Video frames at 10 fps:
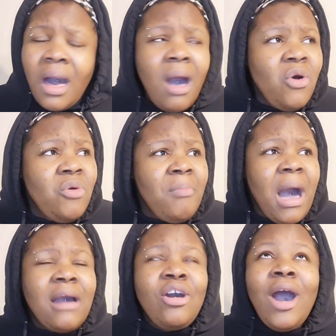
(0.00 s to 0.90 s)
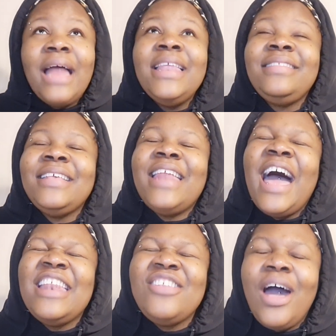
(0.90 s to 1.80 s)
Oh my God. Listen,
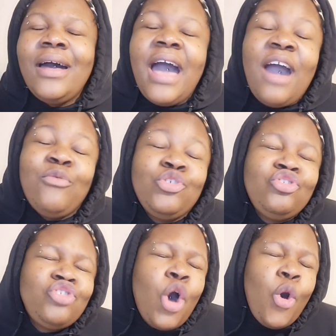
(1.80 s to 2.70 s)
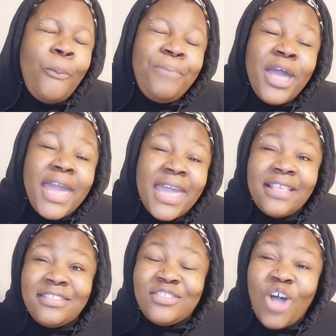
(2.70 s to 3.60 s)
I was so
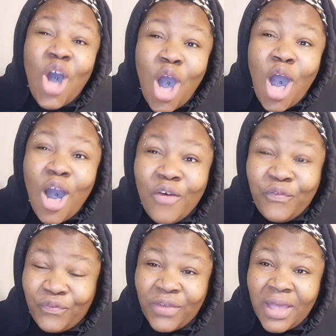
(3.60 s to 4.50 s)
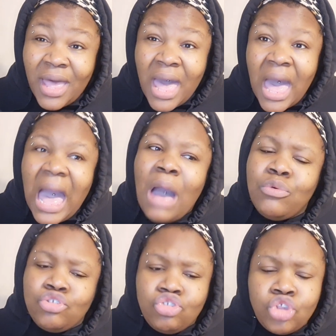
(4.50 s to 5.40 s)
pissed off. I
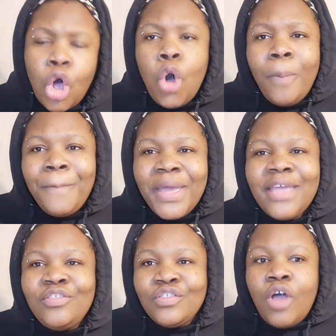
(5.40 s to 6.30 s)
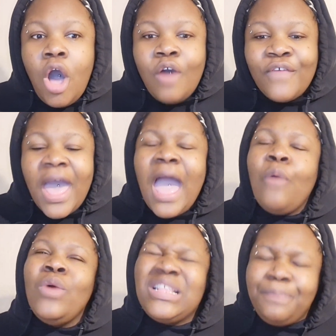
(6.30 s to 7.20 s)
was so pissed off.
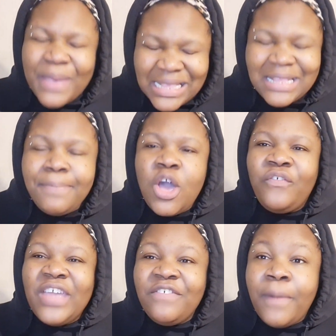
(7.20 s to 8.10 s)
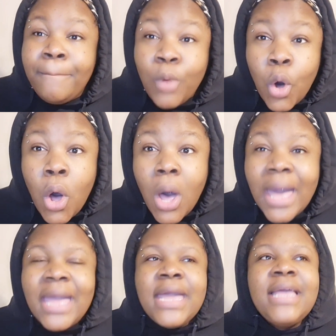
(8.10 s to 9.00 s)
And what's pissing me off even more
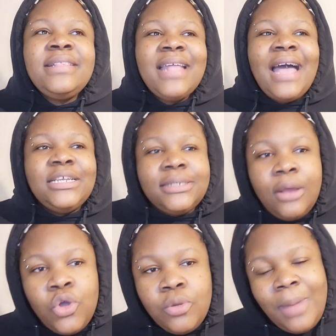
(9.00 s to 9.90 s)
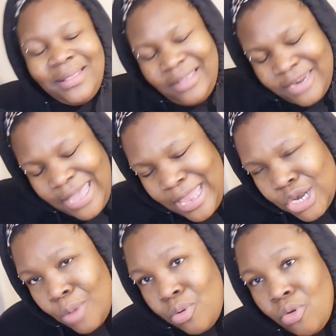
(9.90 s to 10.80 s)
is that Uma's going to
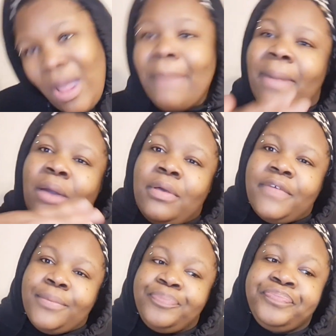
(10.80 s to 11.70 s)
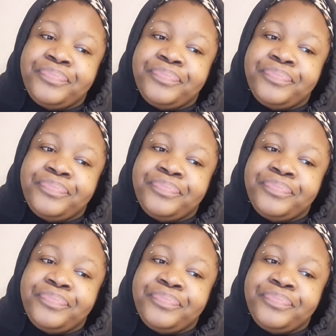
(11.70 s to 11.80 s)
end up right back with him.